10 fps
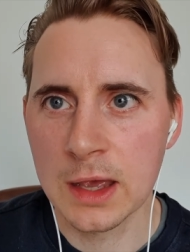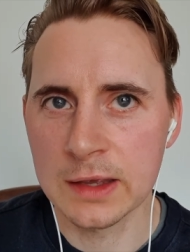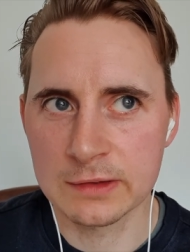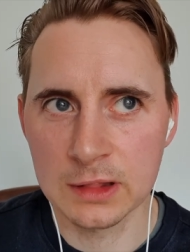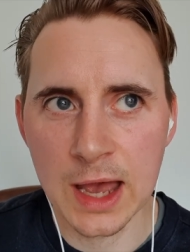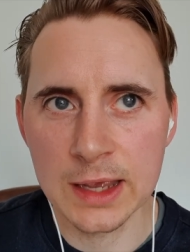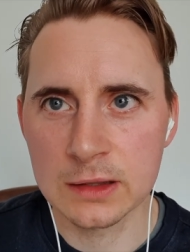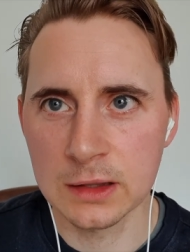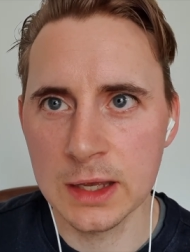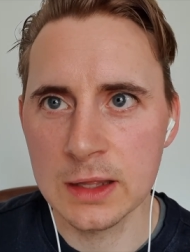it's
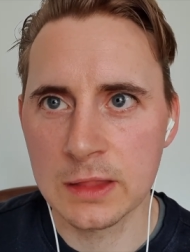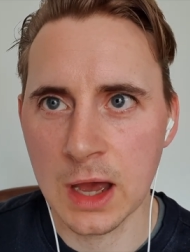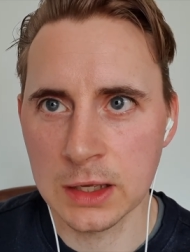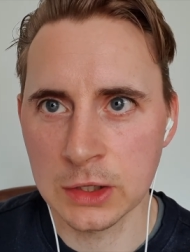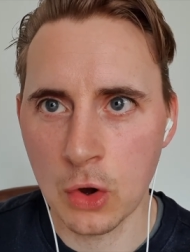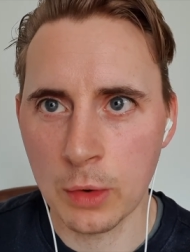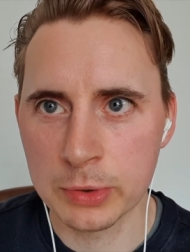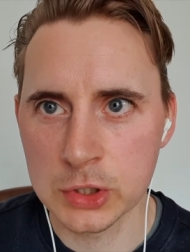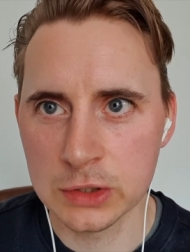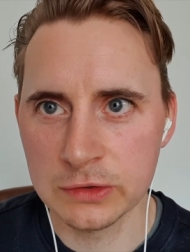likely that you're
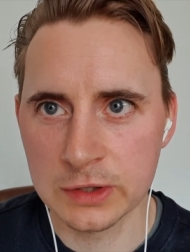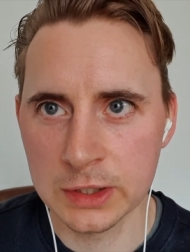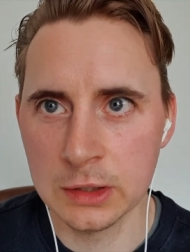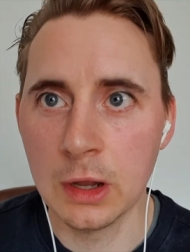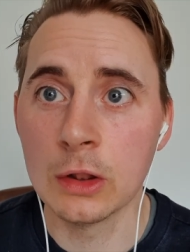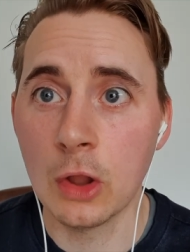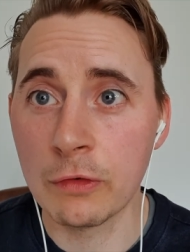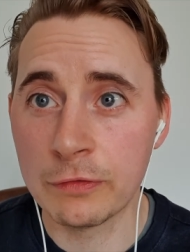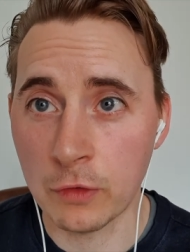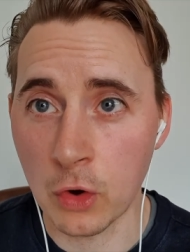producing a lot
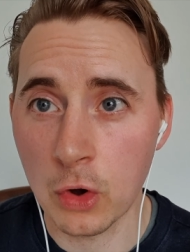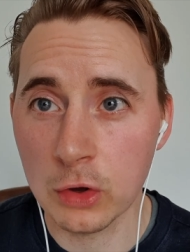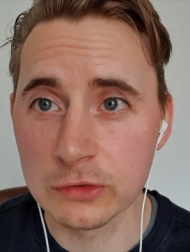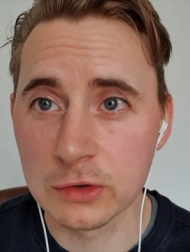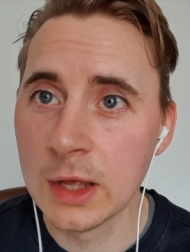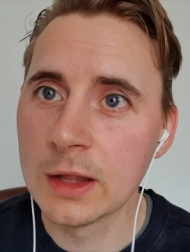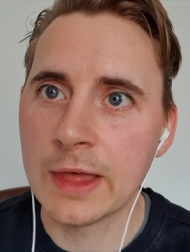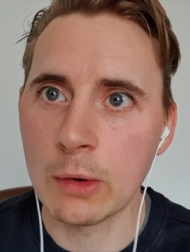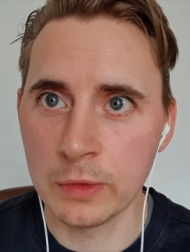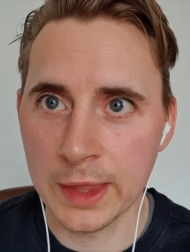of force
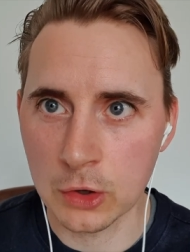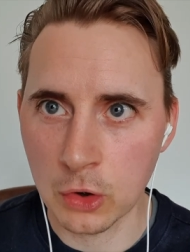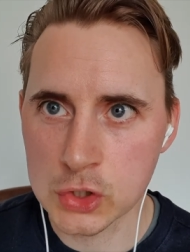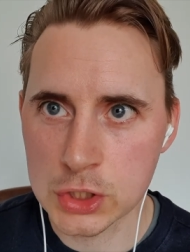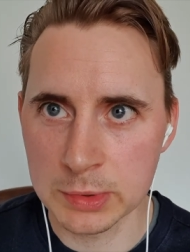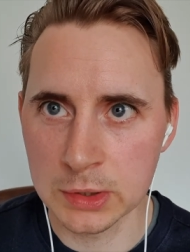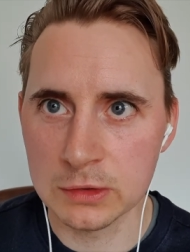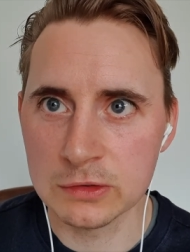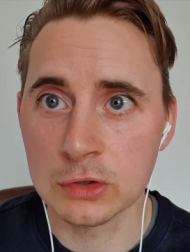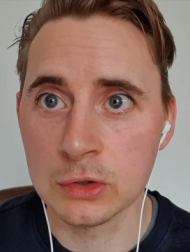that will then
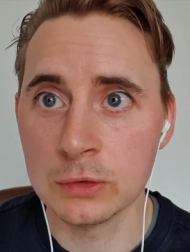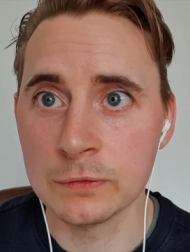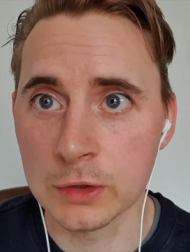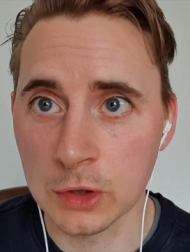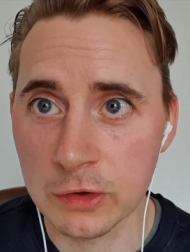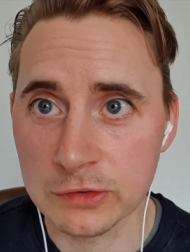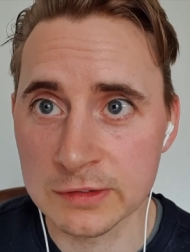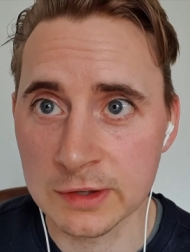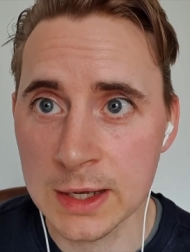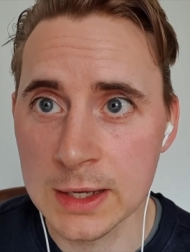contribute to
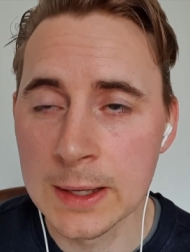velocity